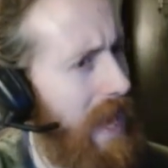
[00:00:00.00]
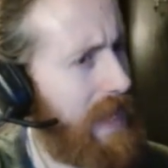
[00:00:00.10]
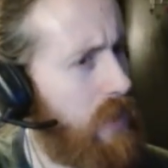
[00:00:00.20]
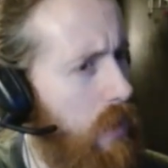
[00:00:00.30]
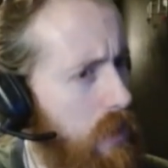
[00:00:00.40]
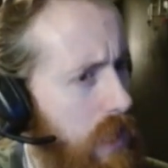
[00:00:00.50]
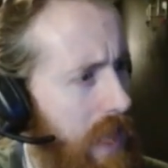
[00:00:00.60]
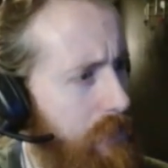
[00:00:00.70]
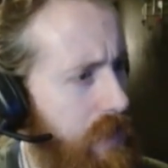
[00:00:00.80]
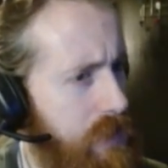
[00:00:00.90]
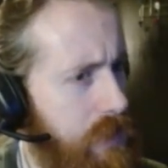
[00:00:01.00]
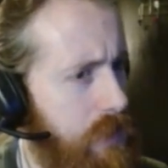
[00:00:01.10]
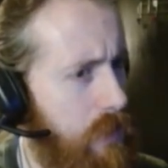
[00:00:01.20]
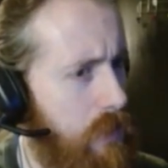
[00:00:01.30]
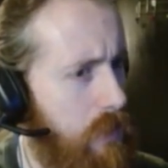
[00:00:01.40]
I can't climb
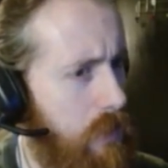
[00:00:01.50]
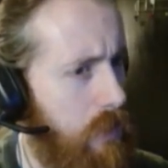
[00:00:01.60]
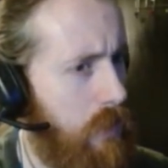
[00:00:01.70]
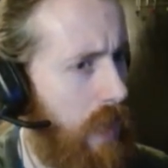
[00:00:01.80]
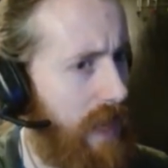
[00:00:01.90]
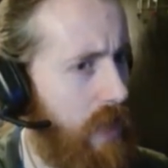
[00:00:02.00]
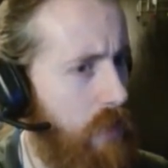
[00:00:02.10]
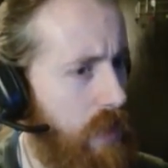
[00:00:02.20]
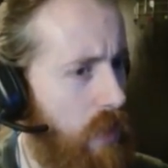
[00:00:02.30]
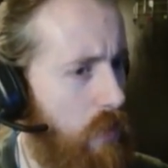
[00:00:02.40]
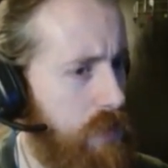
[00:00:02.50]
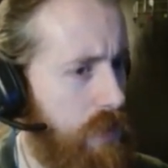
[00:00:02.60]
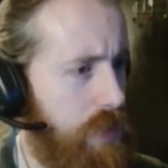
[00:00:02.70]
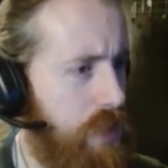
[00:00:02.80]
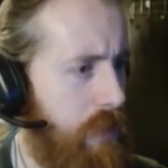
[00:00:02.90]
this. I can only hold
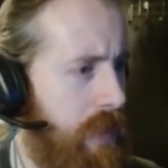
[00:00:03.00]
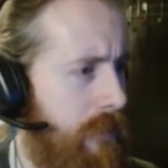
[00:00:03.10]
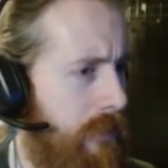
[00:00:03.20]
on to it.